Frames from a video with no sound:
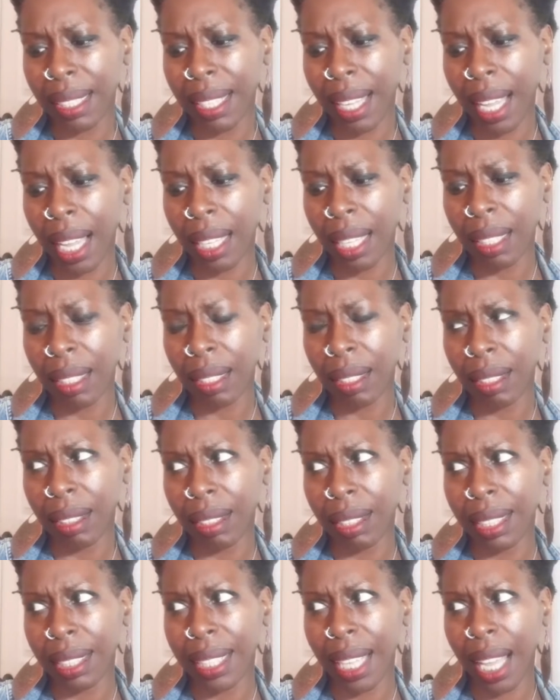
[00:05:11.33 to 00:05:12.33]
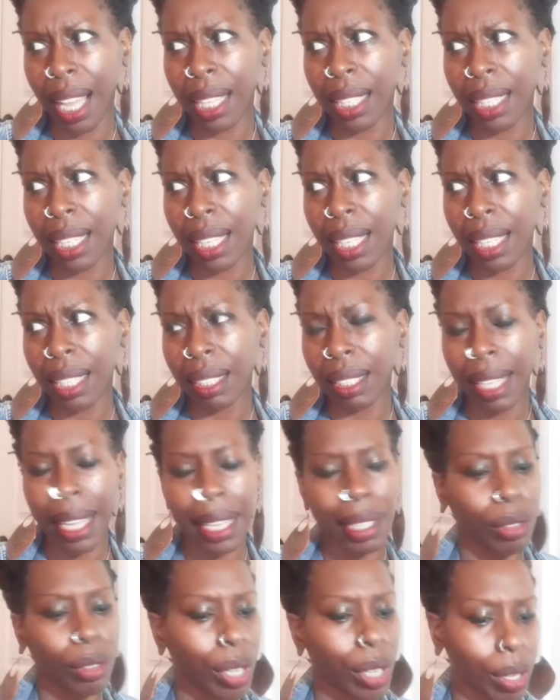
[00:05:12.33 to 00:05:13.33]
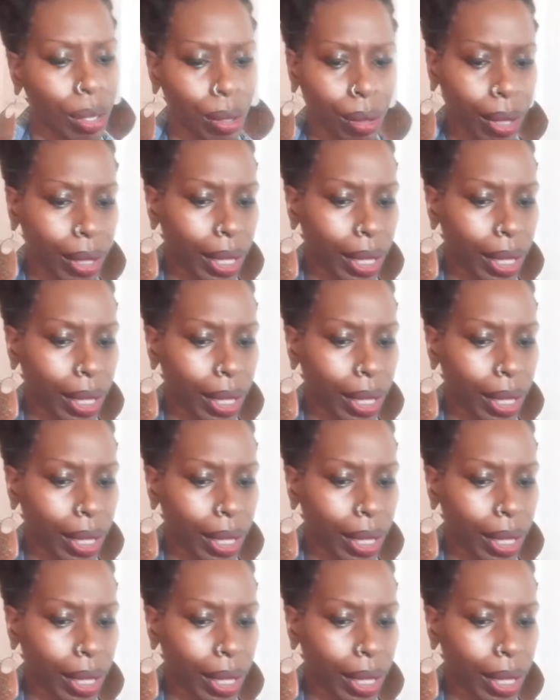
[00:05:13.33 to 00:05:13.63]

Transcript: Italia. I don't know.